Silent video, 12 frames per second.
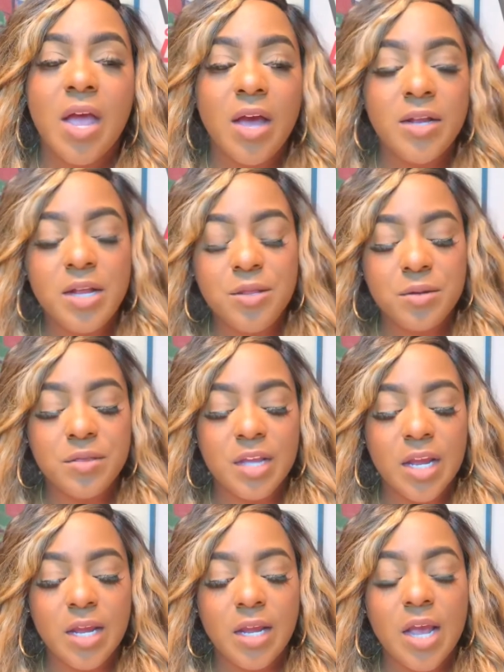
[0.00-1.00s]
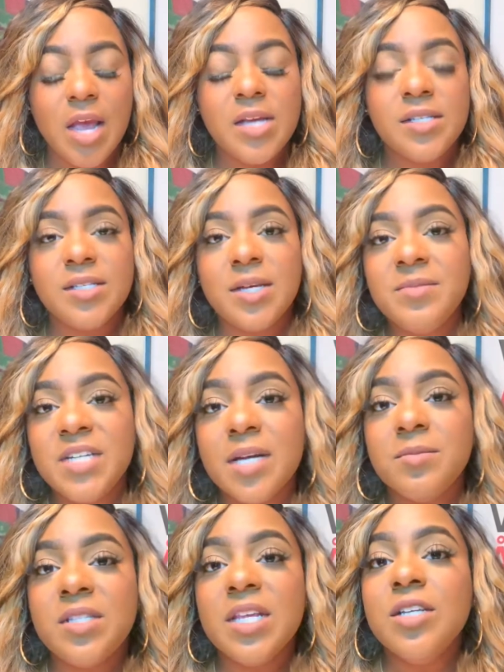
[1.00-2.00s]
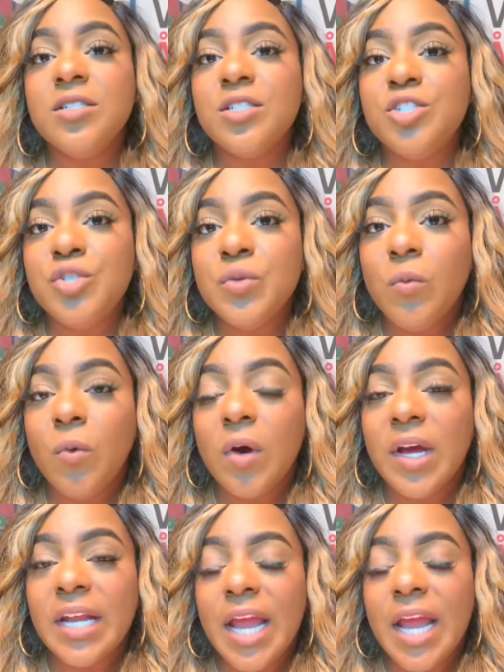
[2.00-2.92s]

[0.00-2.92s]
Another thing, sometimes things that you want